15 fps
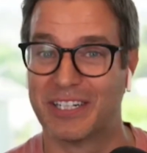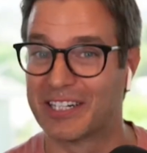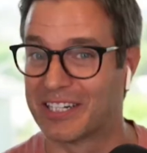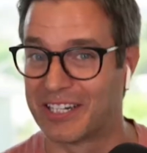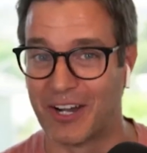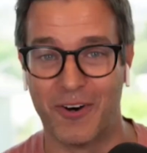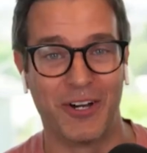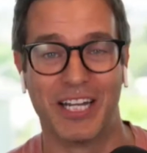
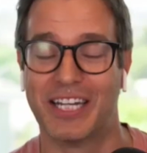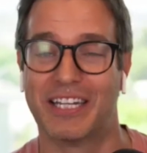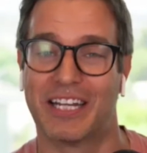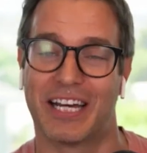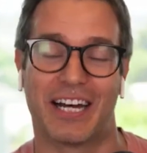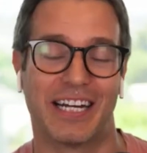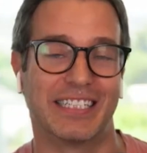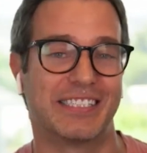going into
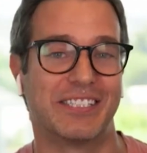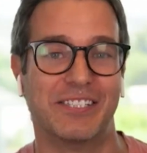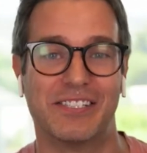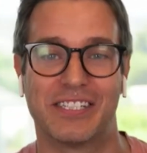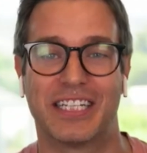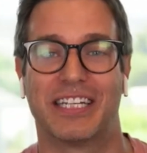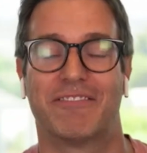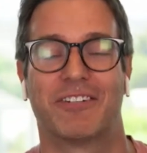iTunes
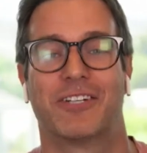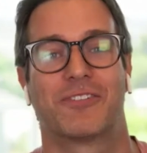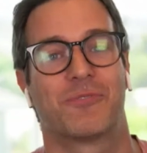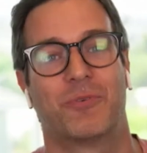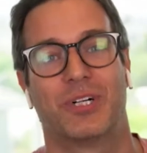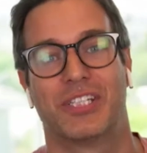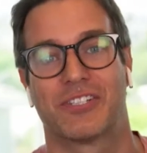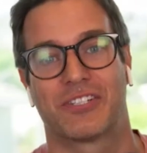and giving us
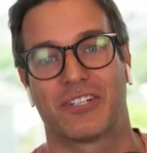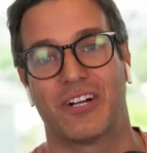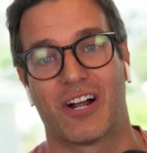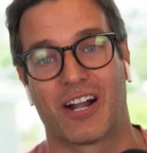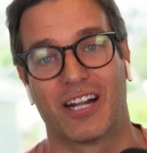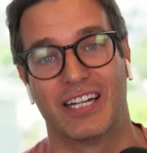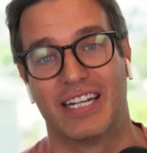one star.